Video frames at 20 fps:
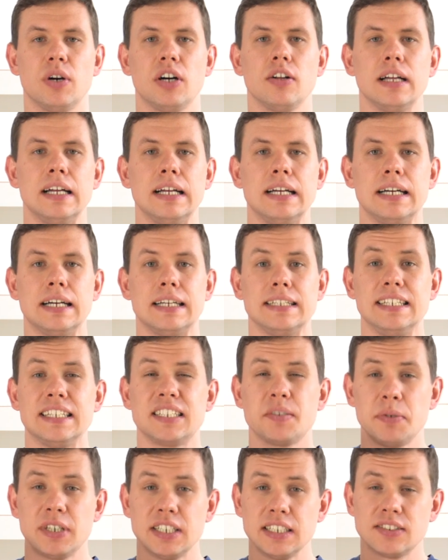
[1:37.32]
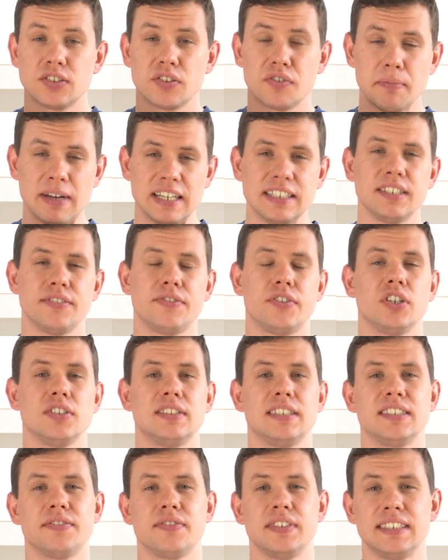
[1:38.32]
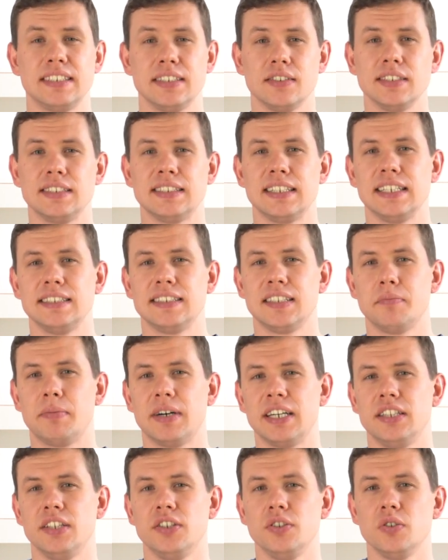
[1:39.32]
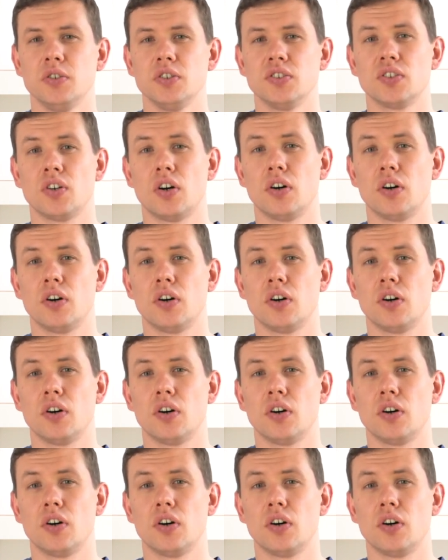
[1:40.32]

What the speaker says: Well, the experience of Metaverse is facilitated by the use